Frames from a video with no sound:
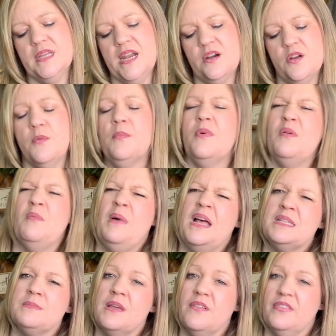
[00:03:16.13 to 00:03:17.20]
I don't know, it
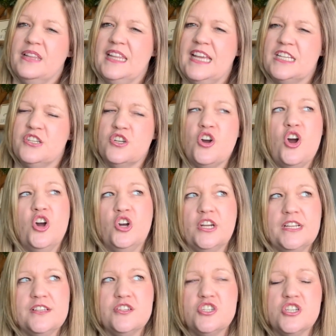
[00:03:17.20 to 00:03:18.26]
reminds me of Electric
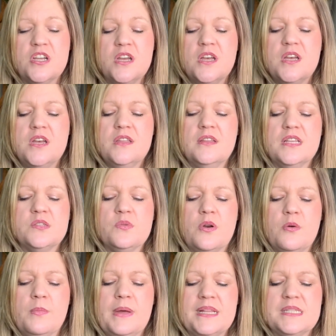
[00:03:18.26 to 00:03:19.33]
Orange. That's what
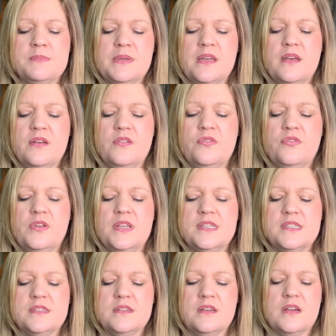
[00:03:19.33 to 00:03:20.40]
it reminds me of,
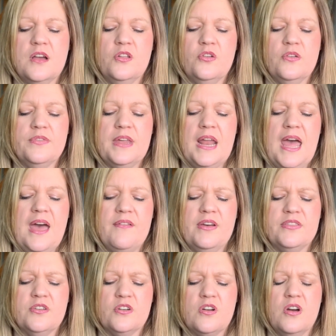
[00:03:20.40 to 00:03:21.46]
is a color that I have
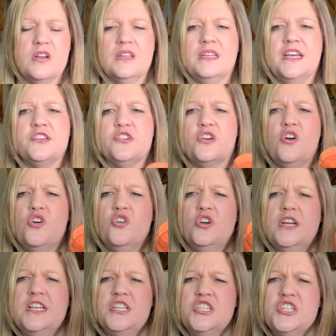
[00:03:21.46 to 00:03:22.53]
out there called Electric
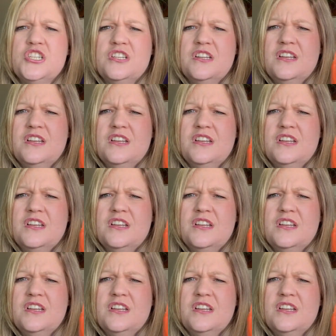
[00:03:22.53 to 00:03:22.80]
Orange.